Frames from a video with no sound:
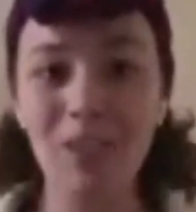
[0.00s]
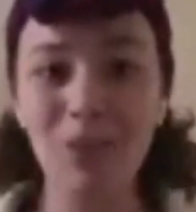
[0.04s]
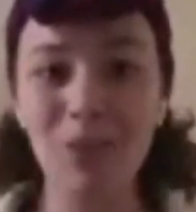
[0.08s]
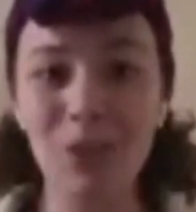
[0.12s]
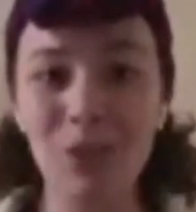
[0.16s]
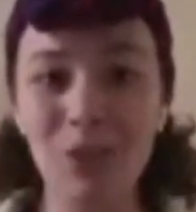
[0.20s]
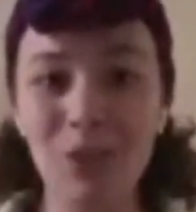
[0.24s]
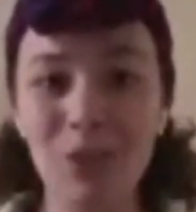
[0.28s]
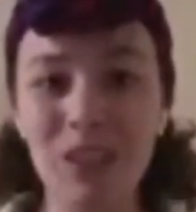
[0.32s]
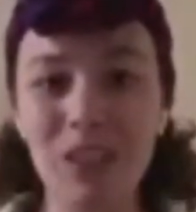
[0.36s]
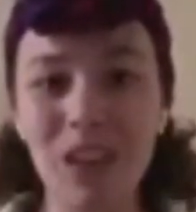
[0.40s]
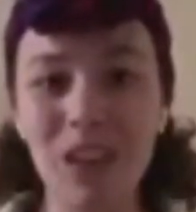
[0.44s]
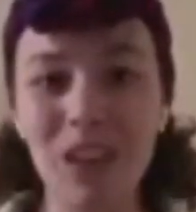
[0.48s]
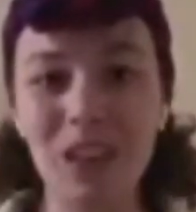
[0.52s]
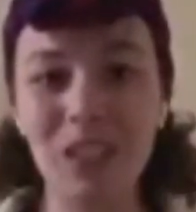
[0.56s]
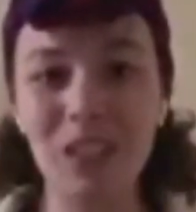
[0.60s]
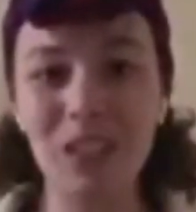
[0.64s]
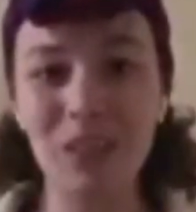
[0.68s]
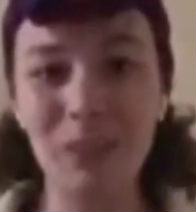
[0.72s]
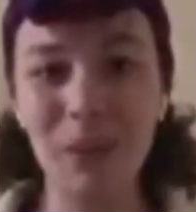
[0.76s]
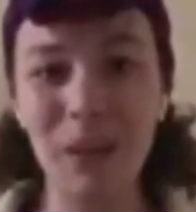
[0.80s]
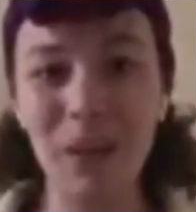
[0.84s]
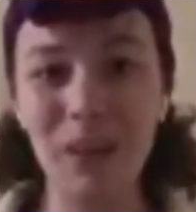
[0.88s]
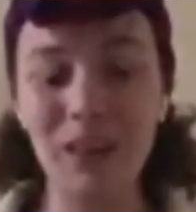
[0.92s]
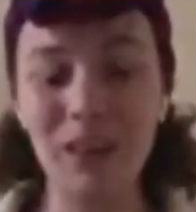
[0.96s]
which we talked
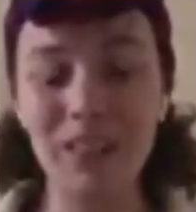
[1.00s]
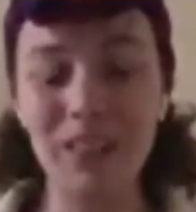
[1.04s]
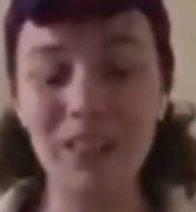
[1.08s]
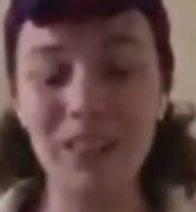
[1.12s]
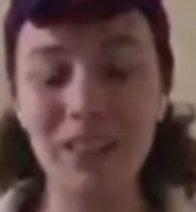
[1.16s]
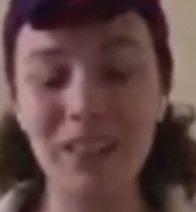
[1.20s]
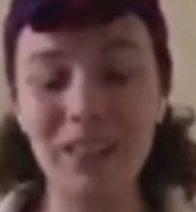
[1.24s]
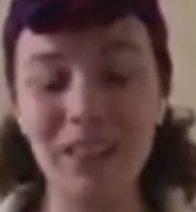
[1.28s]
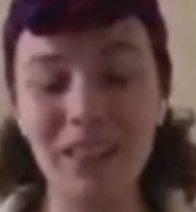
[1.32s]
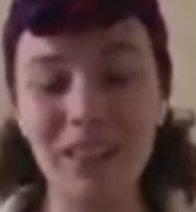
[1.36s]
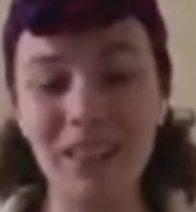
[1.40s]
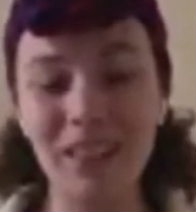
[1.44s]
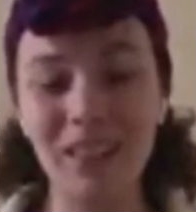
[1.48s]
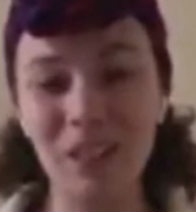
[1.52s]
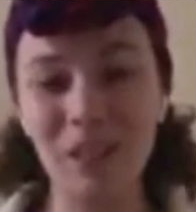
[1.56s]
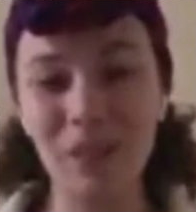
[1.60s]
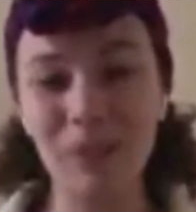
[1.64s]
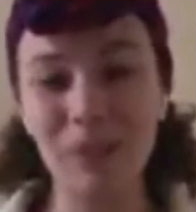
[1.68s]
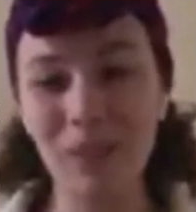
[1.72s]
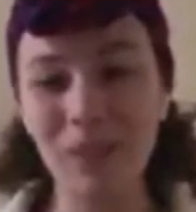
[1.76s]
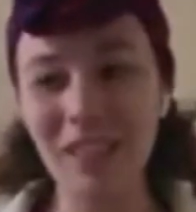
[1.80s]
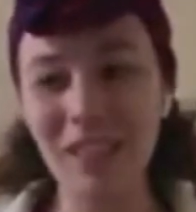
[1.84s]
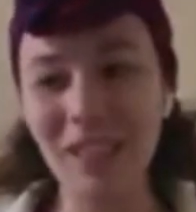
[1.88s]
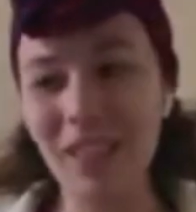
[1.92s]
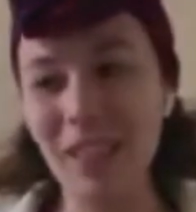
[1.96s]
about, Lindsay and I talked
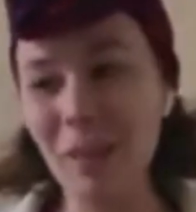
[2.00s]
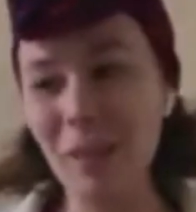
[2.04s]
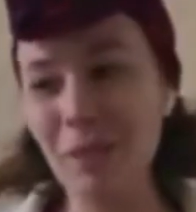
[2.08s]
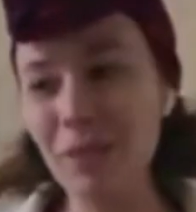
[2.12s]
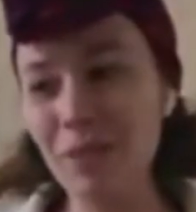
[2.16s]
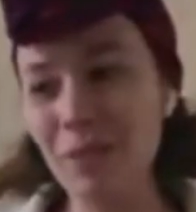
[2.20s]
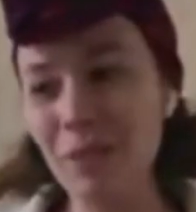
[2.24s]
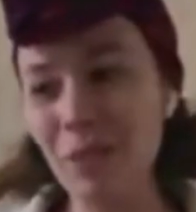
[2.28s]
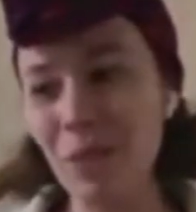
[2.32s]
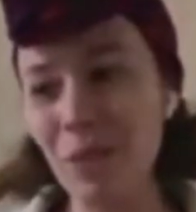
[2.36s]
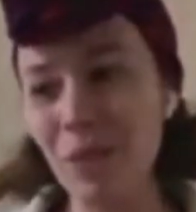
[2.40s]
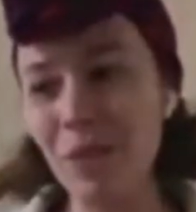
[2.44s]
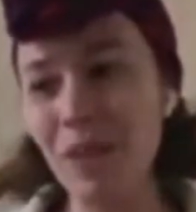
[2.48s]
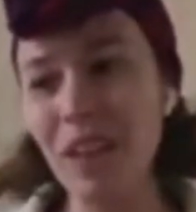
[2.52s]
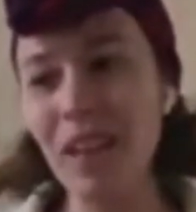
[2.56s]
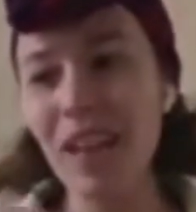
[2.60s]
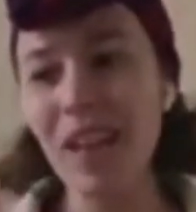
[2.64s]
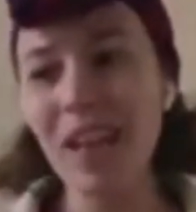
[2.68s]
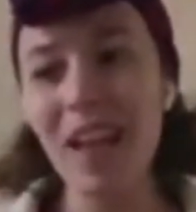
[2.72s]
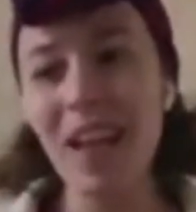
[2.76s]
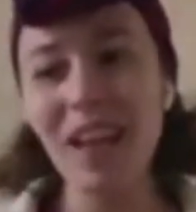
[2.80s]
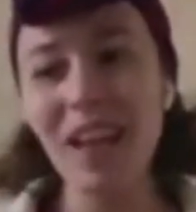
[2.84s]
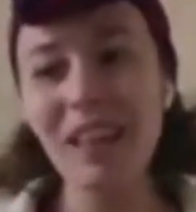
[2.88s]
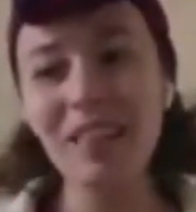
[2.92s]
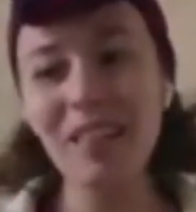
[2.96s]
about in the episode.
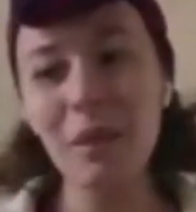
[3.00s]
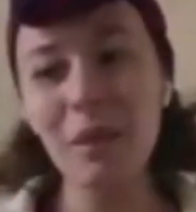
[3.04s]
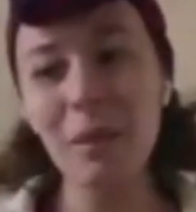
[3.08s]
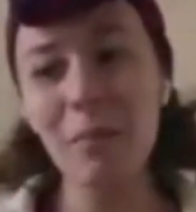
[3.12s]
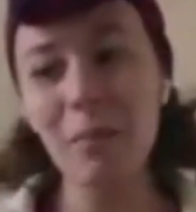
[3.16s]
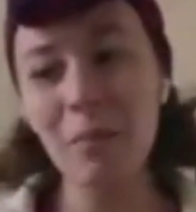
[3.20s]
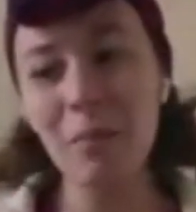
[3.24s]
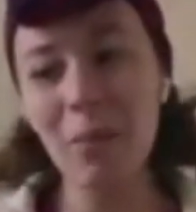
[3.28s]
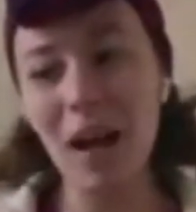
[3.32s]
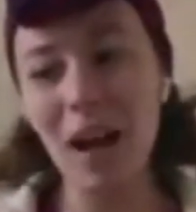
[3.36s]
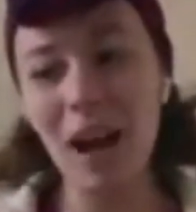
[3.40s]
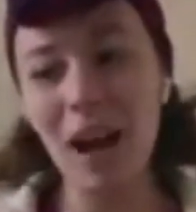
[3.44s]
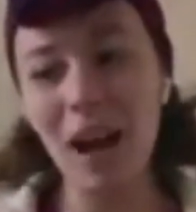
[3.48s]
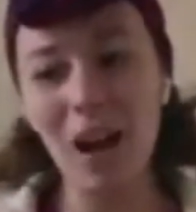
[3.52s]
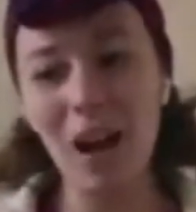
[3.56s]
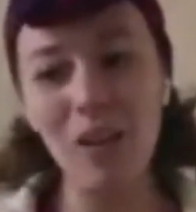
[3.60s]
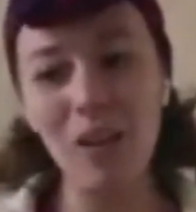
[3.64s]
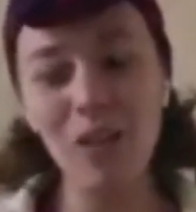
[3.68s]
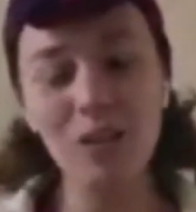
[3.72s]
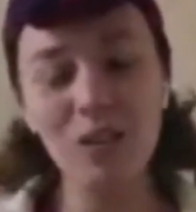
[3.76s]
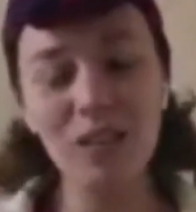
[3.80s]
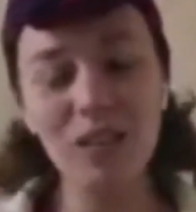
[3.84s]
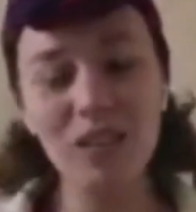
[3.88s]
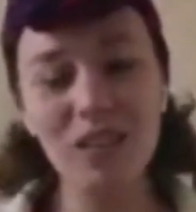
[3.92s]
It's about